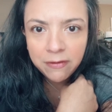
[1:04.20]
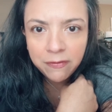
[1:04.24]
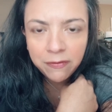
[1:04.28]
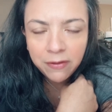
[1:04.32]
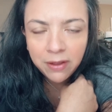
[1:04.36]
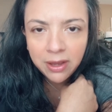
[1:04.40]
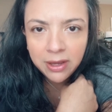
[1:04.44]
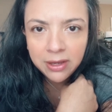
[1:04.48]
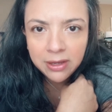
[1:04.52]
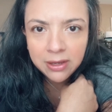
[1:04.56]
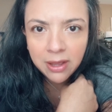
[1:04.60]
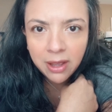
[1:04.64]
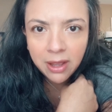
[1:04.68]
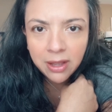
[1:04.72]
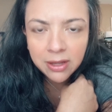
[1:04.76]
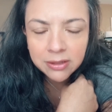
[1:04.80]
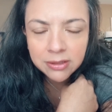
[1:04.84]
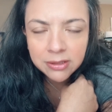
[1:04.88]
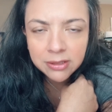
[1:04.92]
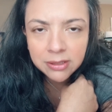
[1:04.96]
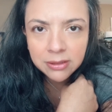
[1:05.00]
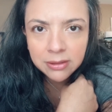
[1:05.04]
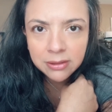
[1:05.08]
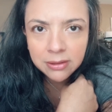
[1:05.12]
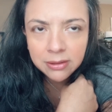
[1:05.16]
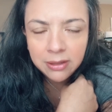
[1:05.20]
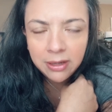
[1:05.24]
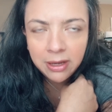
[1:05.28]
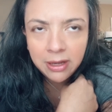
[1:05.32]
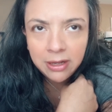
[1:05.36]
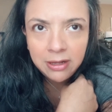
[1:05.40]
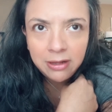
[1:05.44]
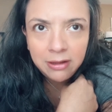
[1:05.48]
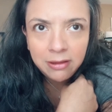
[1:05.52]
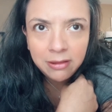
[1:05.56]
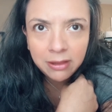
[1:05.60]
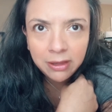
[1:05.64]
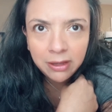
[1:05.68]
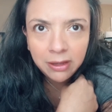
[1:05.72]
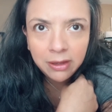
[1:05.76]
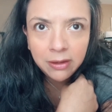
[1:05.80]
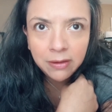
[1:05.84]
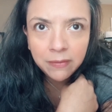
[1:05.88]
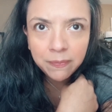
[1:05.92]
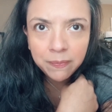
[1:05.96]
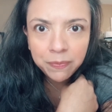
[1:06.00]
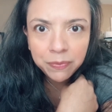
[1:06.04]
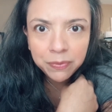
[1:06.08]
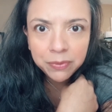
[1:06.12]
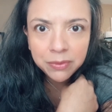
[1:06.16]
I got
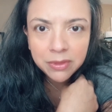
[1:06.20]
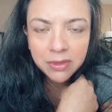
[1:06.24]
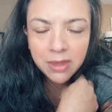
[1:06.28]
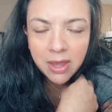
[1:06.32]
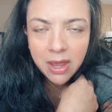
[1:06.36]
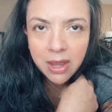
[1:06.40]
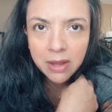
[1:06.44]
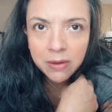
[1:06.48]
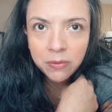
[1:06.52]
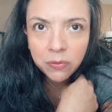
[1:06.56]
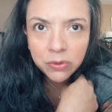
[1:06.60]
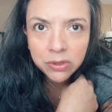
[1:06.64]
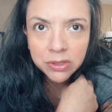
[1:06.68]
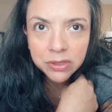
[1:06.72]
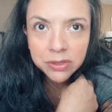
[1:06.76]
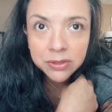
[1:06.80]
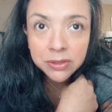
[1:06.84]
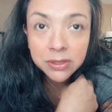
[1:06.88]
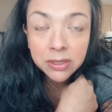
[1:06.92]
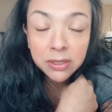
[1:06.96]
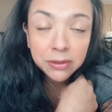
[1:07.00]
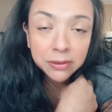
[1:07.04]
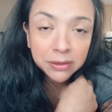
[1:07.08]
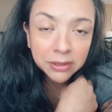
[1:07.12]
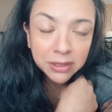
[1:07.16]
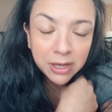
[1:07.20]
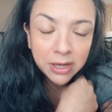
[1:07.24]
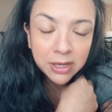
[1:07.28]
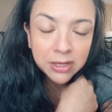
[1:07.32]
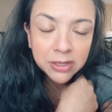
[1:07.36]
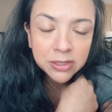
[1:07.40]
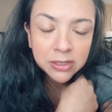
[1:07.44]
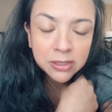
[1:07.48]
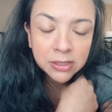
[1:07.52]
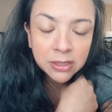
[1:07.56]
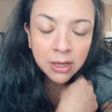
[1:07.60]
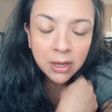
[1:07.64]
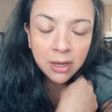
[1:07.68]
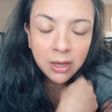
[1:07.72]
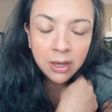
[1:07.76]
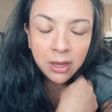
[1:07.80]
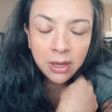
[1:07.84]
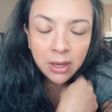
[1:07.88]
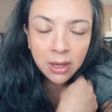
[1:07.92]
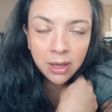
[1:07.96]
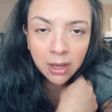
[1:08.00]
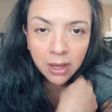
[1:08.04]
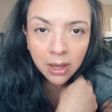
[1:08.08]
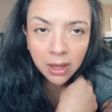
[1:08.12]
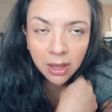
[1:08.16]
anything that was seriously
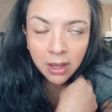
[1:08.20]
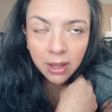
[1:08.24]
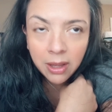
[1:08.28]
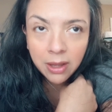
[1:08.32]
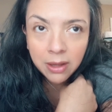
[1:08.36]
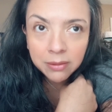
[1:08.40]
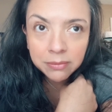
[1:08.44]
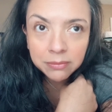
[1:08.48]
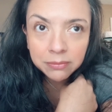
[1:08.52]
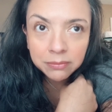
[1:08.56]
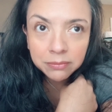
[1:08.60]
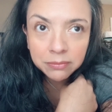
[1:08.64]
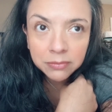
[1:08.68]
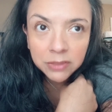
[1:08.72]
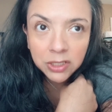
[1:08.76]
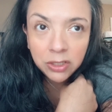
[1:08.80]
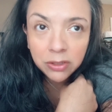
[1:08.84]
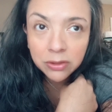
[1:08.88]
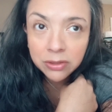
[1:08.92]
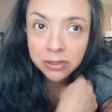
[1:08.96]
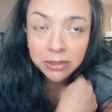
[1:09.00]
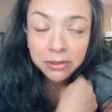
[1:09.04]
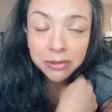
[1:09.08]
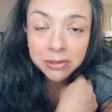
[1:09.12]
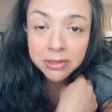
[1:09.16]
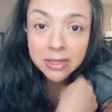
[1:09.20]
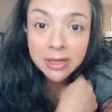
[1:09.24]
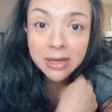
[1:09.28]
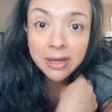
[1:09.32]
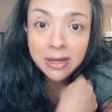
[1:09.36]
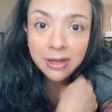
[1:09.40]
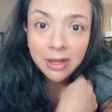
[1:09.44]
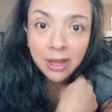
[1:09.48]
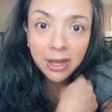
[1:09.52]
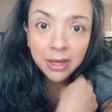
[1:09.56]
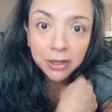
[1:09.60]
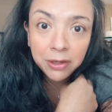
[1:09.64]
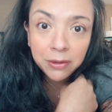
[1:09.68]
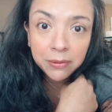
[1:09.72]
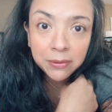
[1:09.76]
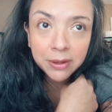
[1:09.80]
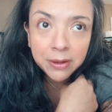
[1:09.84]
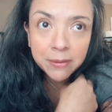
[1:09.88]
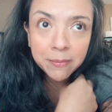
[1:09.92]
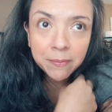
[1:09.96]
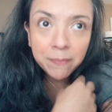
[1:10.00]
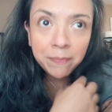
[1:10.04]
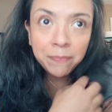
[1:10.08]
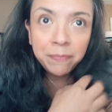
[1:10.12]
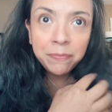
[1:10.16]
inaccurate.